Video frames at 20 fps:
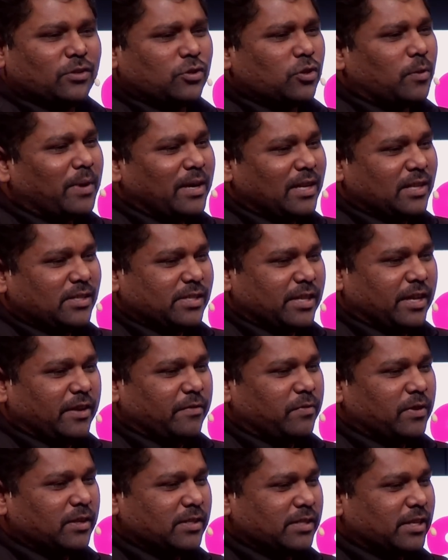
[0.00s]
money safe?
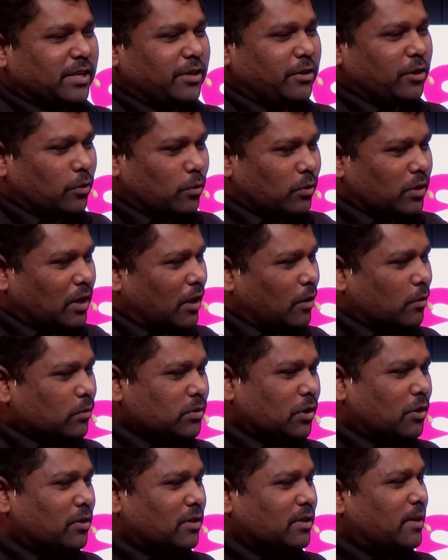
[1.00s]
Is it in your own house
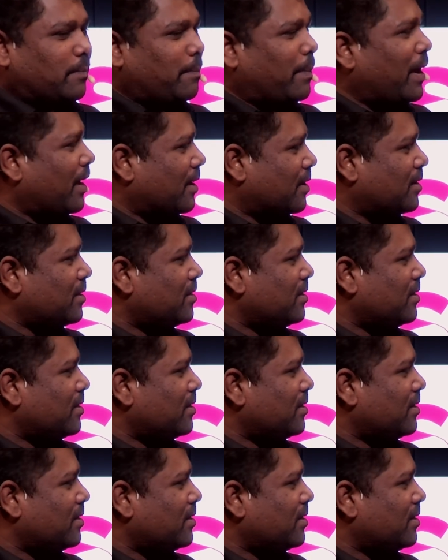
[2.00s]
or in the bank?